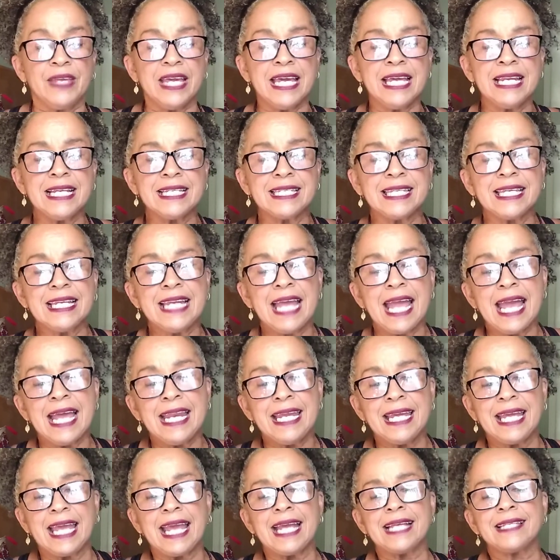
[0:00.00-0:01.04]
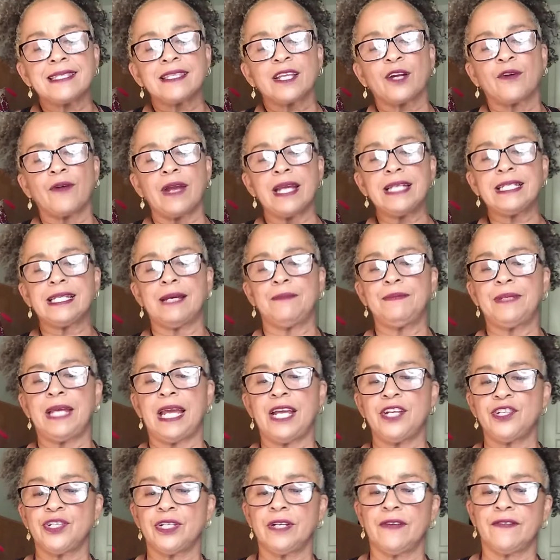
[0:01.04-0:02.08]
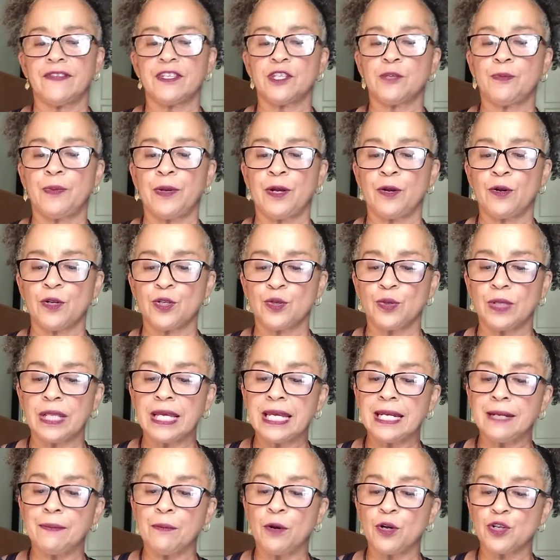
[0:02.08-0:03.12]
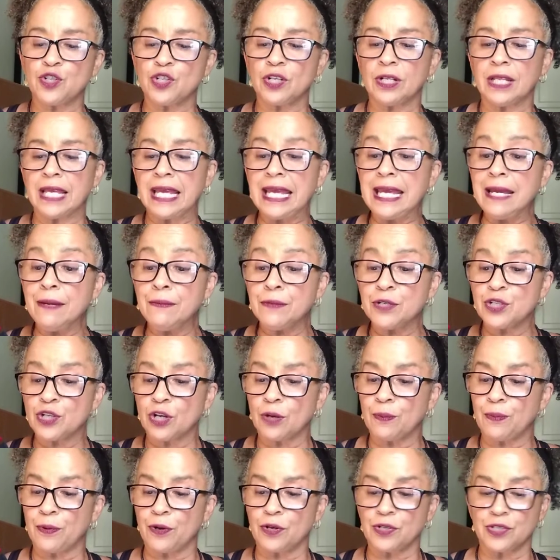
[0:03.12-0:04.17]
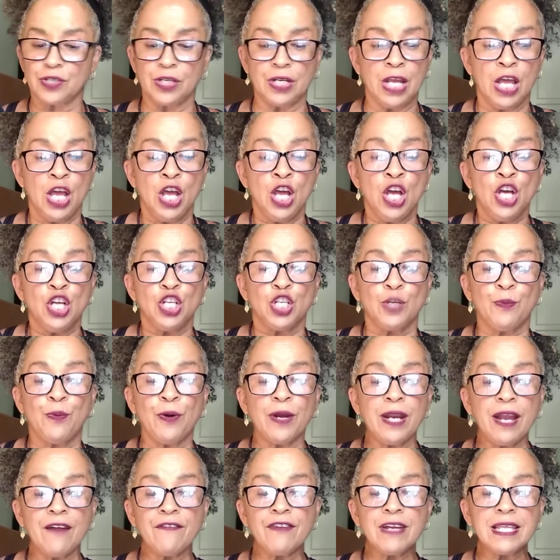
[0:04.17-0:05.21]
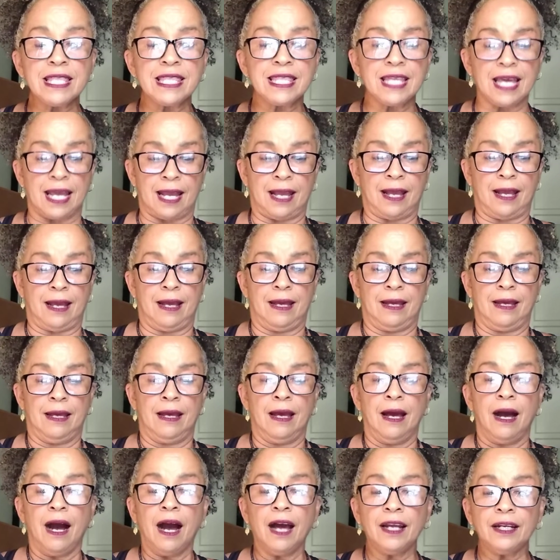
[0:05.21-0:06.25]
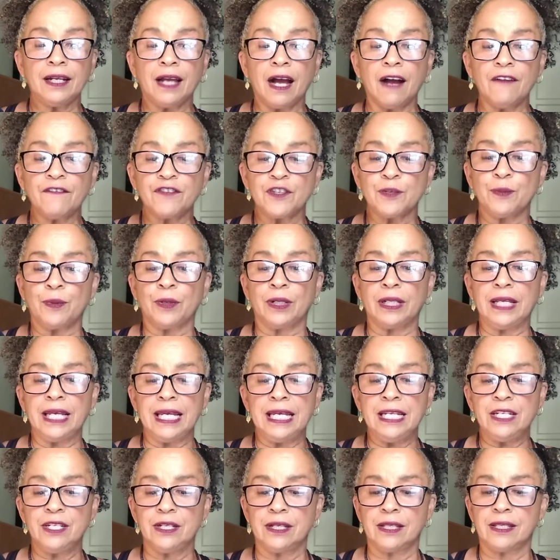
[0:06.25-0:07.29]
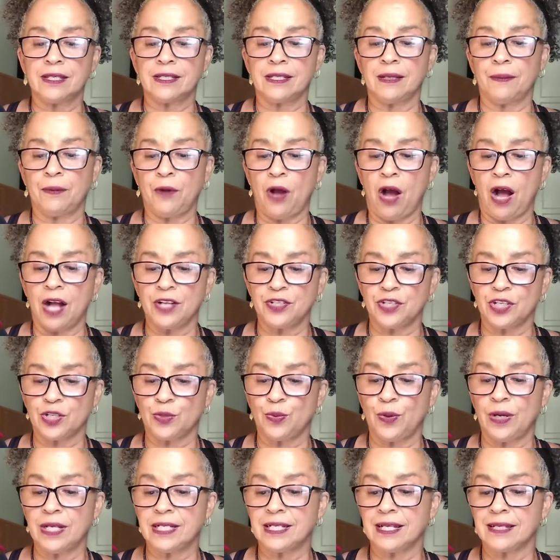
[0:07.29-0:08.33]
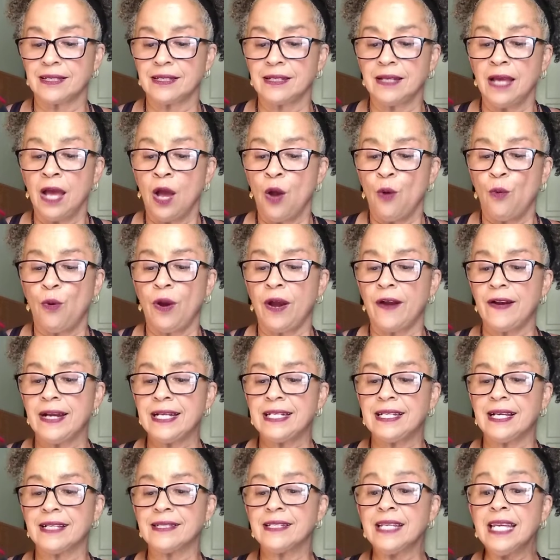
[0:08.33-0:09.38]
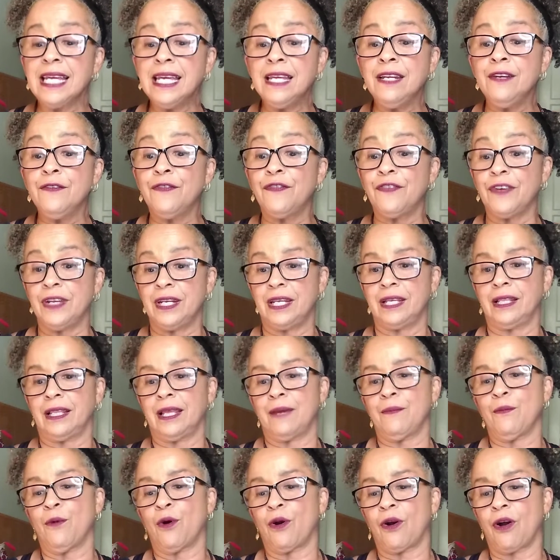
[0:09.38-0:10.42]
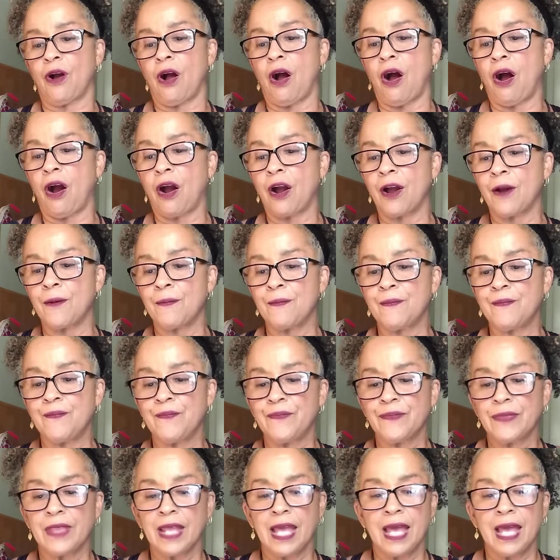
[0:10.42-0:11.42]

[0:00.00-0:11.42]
It is in any case the great temptation of the spiritually and emotionally immature person to put everything uncomfortable into the subconscious where it does infinitely more harm